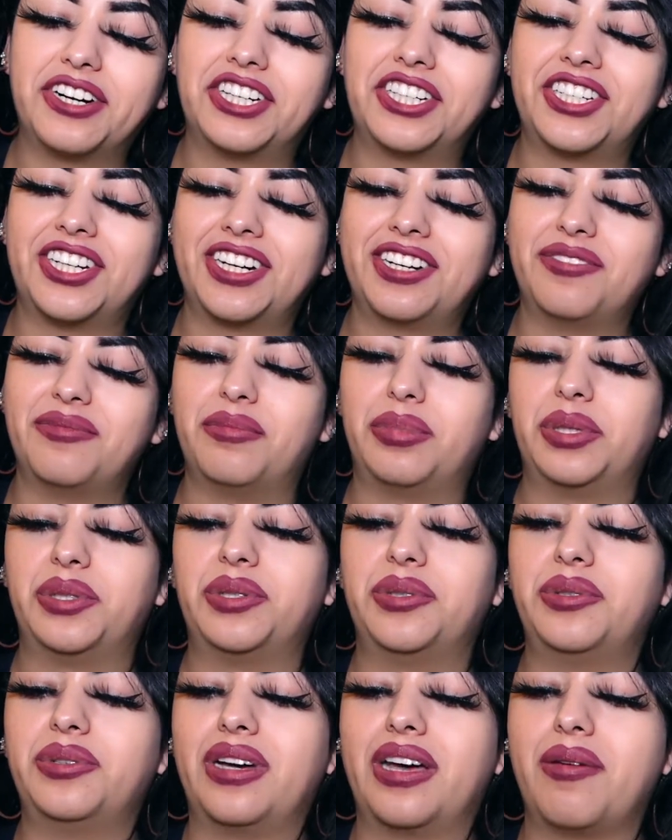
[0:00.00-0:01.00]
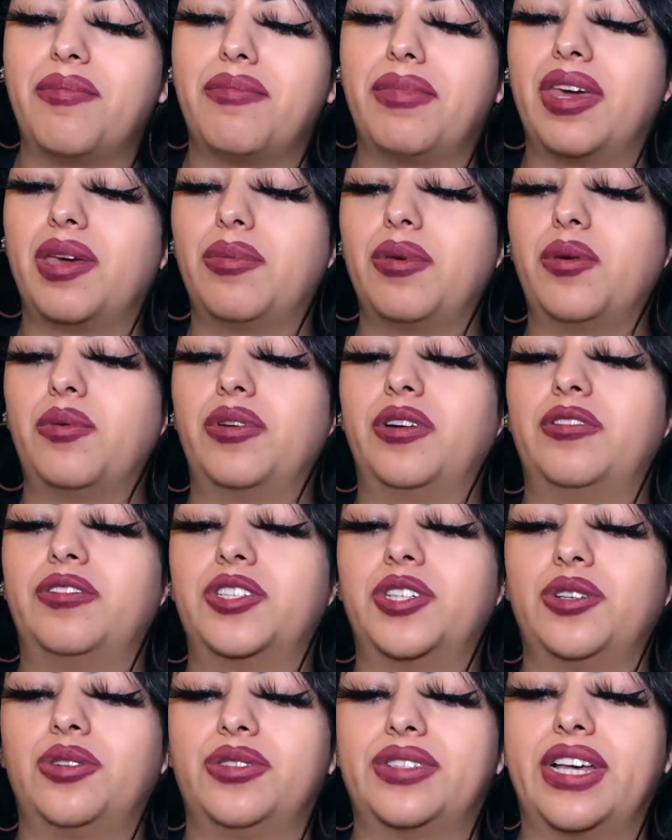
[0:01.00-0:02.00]
shade of blue, I maybe would have
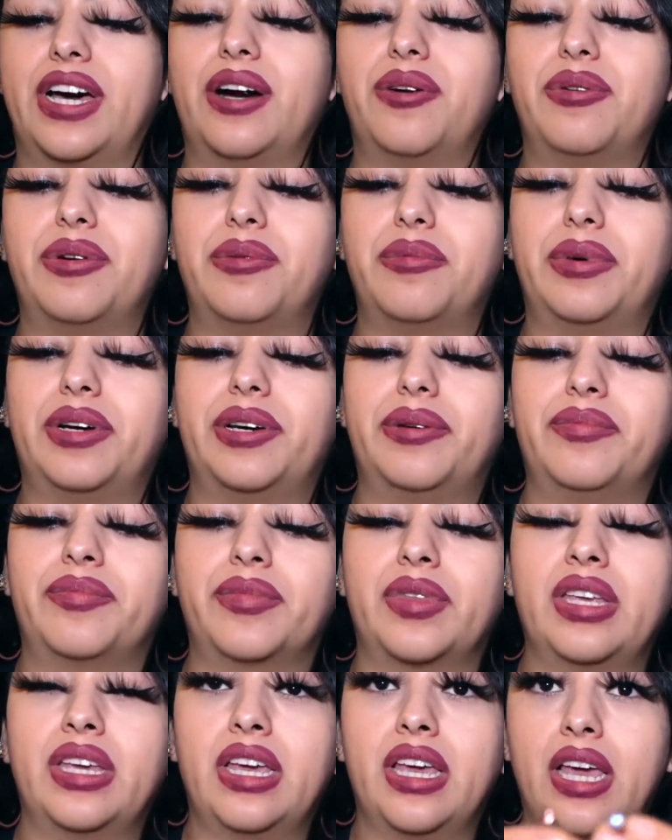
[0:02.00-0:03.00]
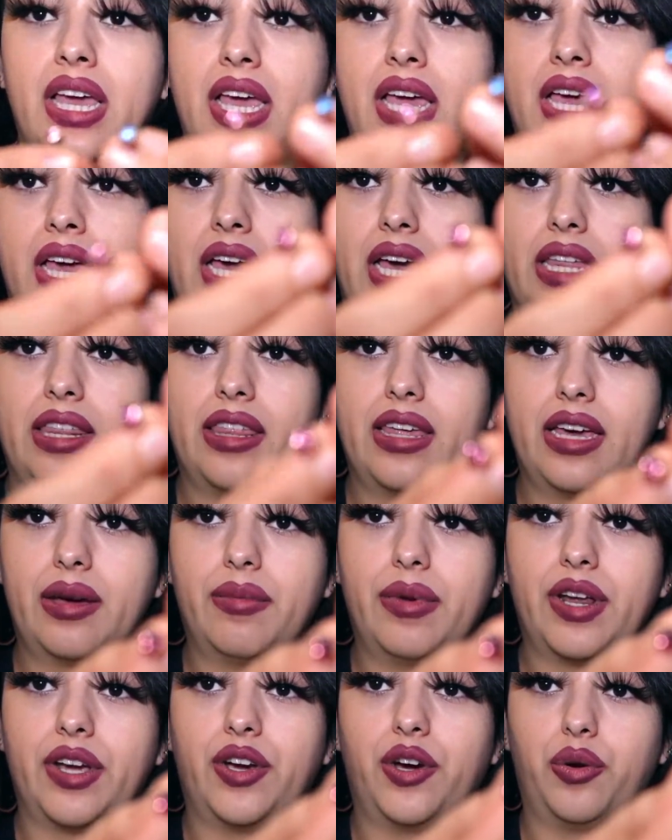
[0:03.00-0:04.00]
chose that one, but I think I'm
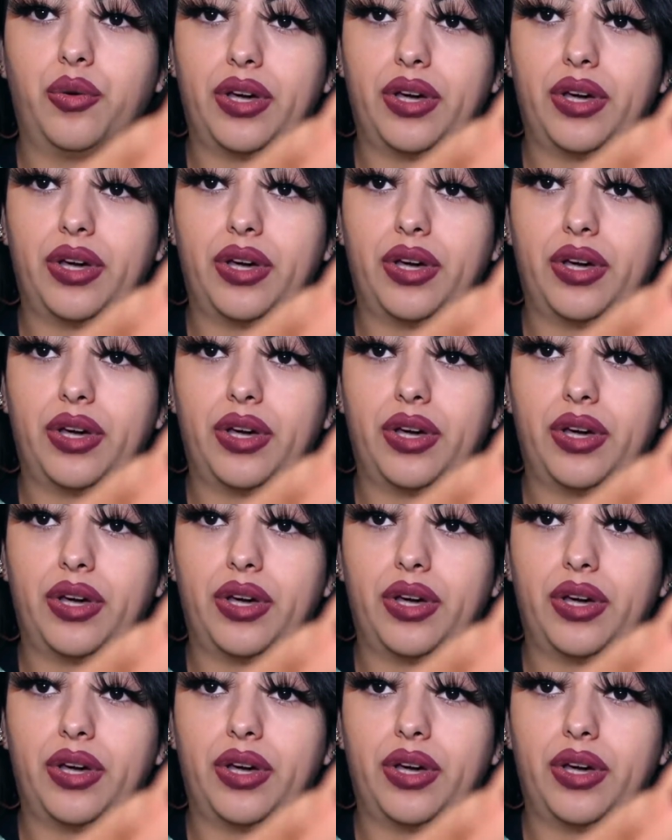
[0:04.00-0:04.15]
gonna go